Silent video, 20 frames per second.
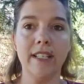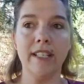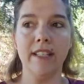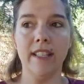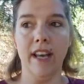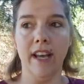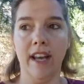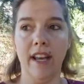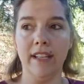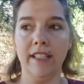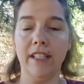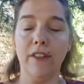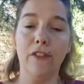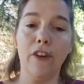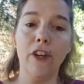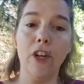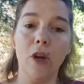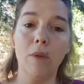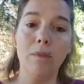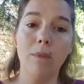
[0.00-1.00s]
the
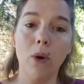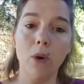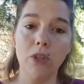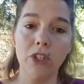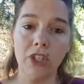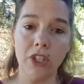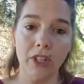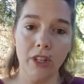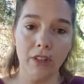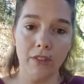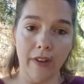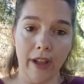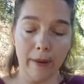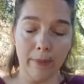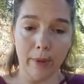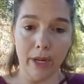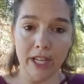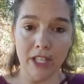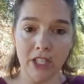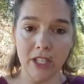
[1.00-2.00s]
different emotional
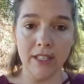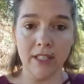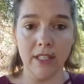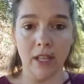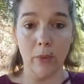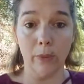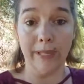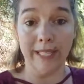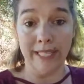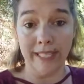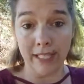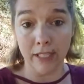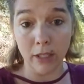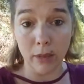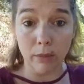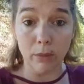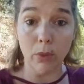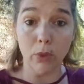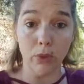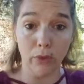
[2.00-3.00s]
vibrations that we need to
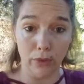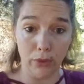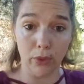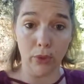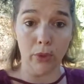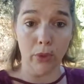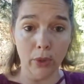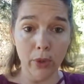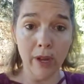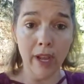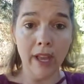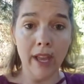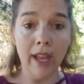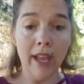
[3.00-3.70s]
move through